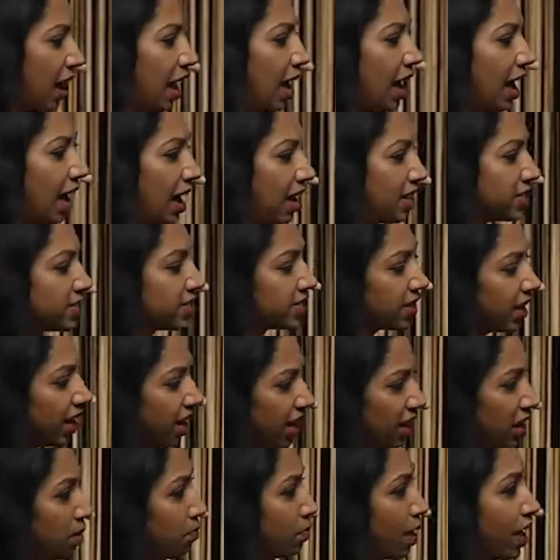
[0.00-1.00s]
Ask
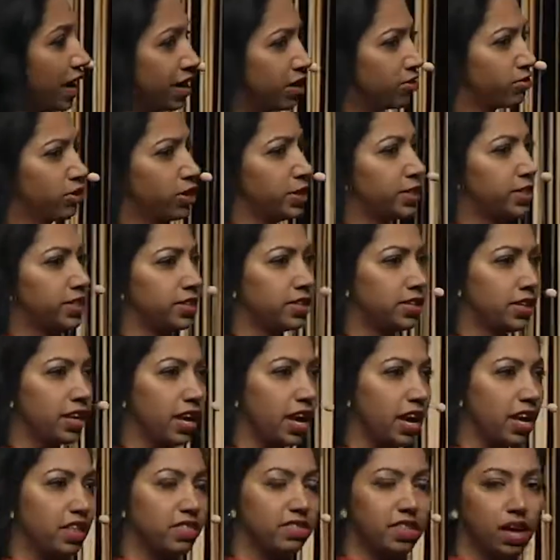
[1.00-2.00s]
any migrant,
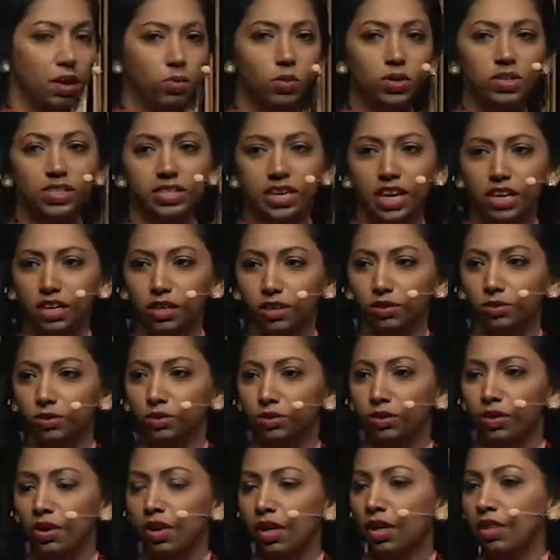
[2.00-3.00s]
and they will tell
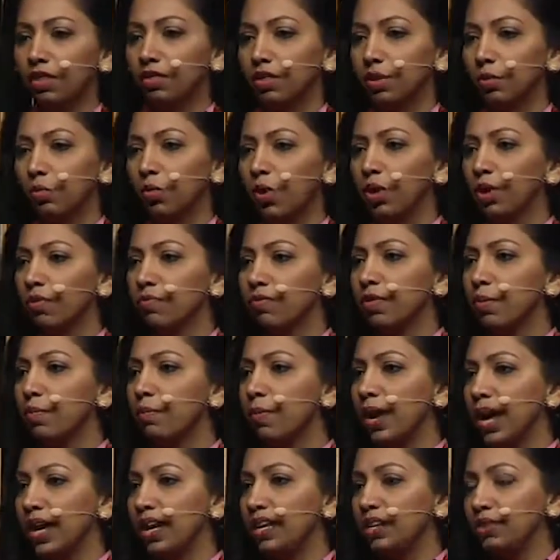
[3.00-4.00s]
you that one of the
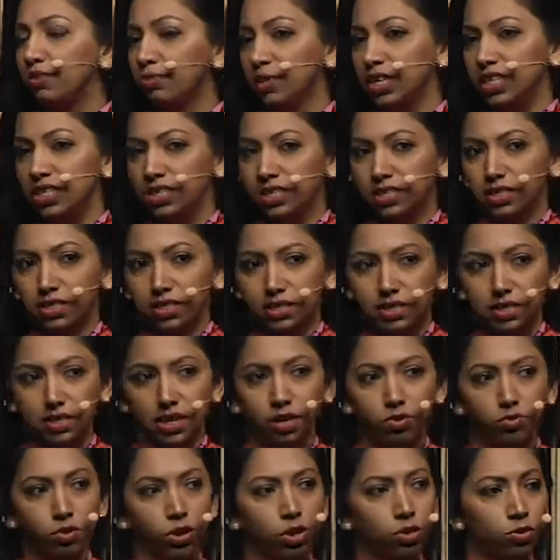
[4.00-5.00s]
main reasons
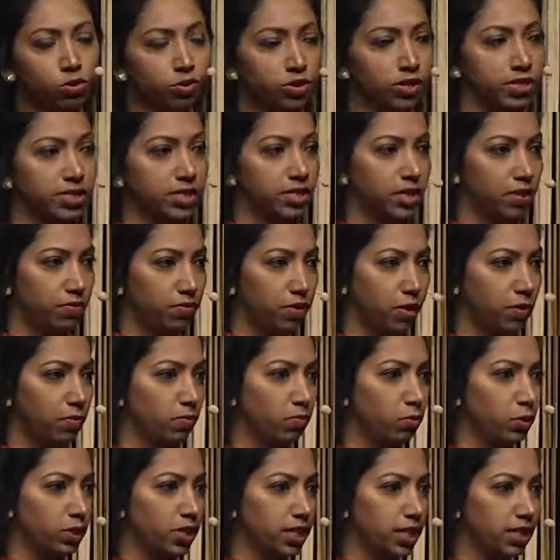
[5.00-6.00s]
that recruiters give them
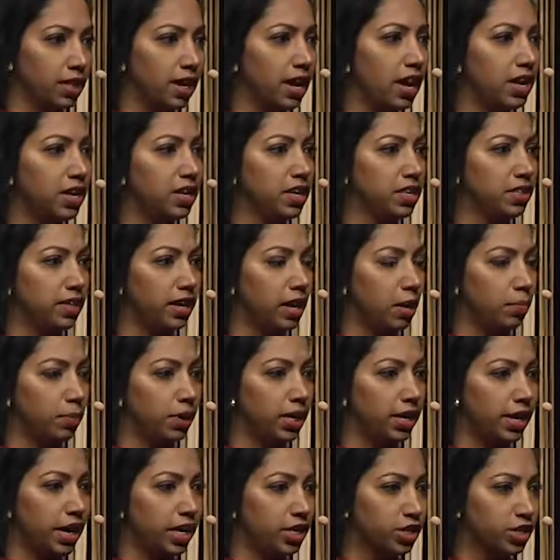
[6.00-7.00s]
for declining their
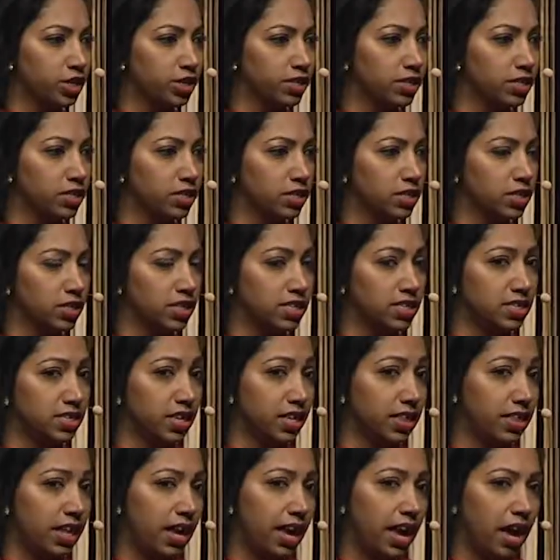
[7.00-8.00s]
applications is
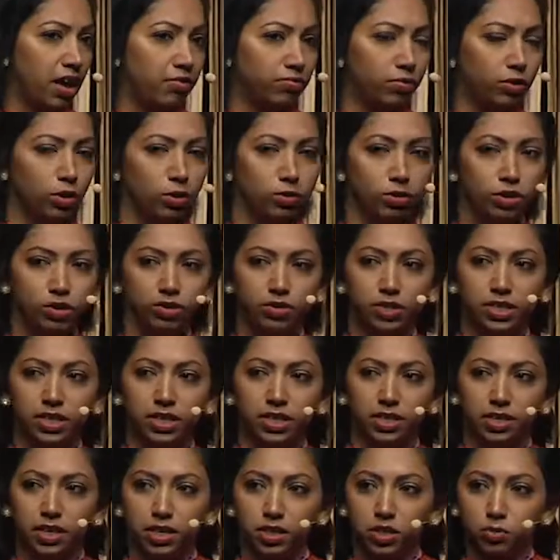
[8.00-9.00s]
that they have no New
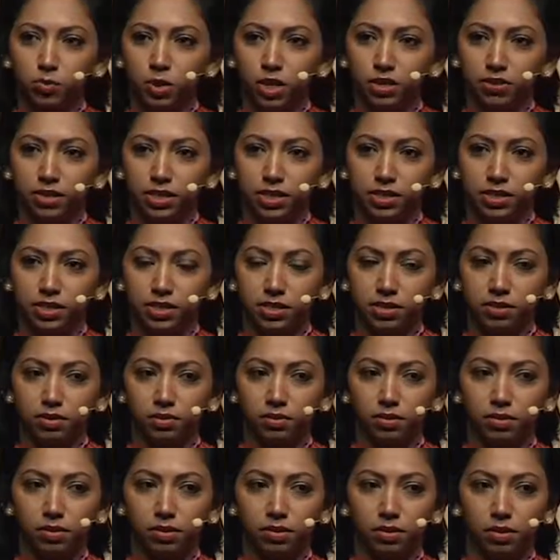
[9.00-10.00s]
Zealand experience.
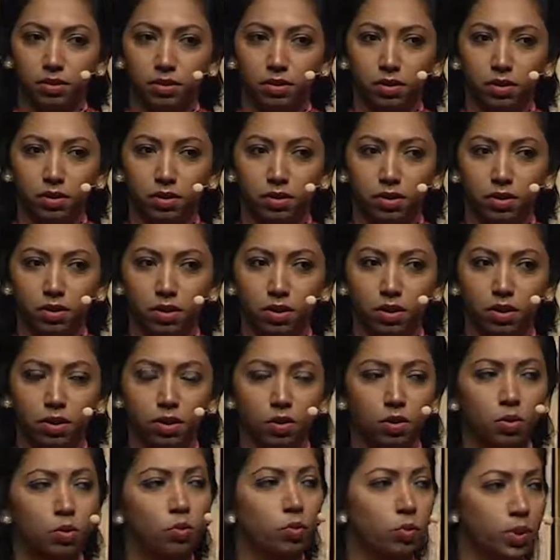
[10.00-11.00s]

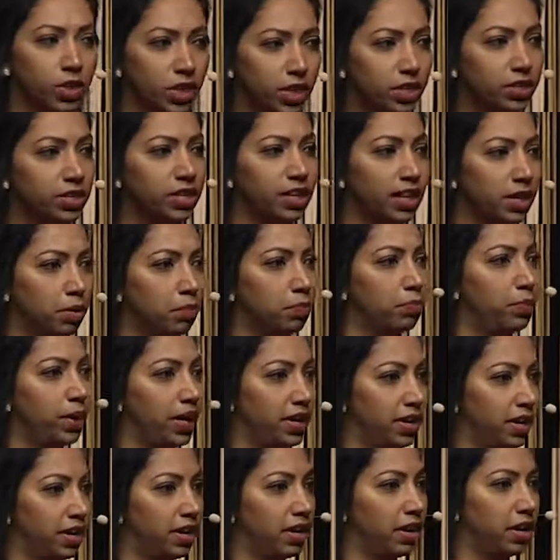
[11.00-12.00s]
We need to get
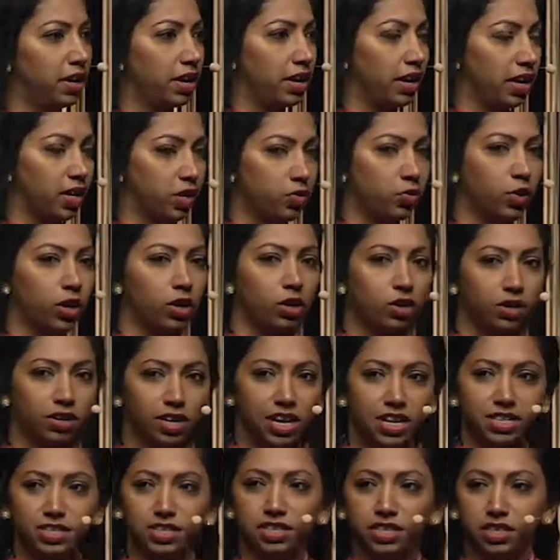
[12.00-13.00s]
better at
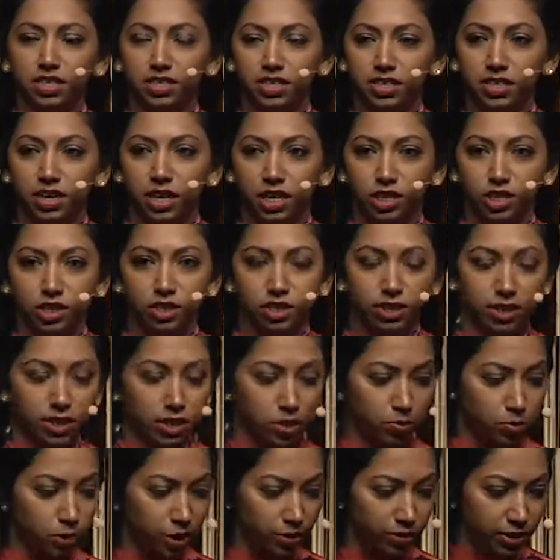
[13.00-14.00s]
recognizing international
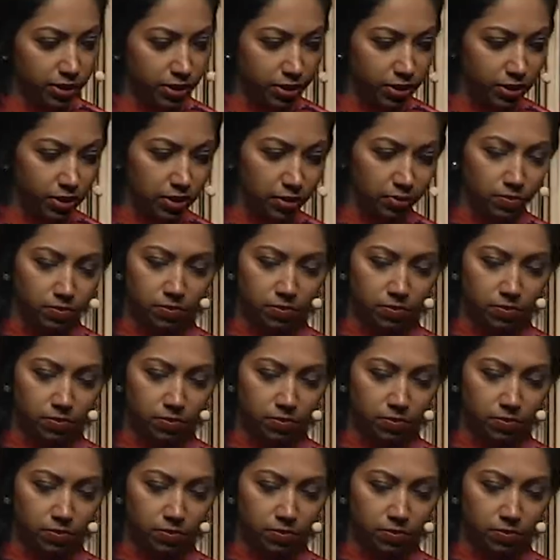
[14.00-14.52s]
experience.